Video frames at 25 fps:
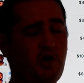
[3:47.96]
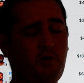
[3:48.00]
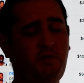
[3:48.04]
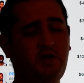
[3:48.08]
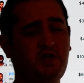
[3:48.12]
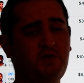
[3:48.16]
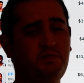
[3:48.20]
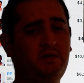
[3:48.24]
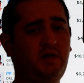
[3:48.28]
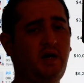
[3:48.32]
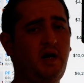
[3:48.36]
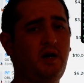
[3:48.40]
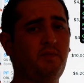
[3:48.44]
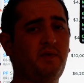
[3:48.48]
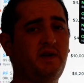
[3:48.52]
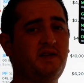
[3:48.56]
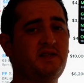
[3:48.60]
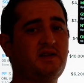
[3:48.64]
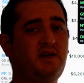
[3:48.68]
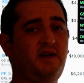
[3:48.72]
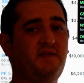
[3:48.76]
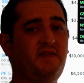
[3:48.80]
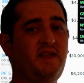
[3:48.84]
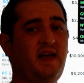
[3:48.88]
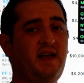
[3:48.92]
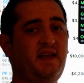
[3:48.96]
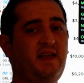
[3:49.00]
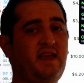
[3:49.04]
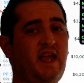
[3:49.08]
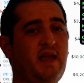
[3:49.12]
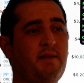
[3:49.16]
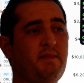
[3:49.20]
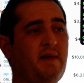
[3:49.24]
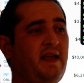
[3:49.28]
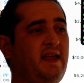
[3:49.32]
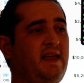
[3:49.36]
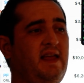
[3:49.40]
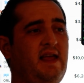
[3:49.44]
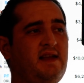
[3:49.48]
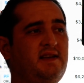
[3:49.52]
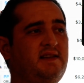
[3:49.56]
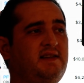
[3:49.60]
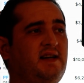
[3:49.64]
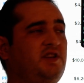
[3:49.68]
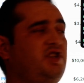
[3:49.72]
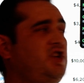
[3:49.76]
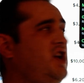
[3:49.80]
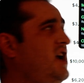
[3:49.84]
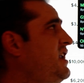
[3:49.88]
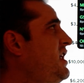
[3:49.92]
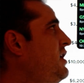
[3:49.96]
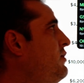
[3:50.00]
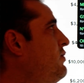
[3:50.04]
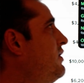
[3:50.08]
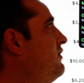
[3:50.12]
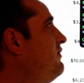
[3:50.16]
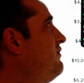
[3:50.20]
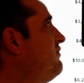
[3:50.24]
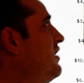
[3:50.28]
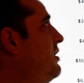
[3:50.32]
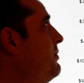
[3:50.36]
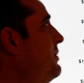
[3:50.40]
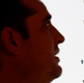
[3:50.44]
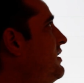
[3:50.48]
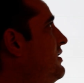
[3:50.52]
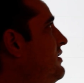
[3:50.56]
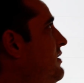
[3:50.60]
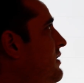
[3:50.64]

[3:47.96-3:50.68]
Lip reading: much blowout risk on that game, I can't touch anyone from it.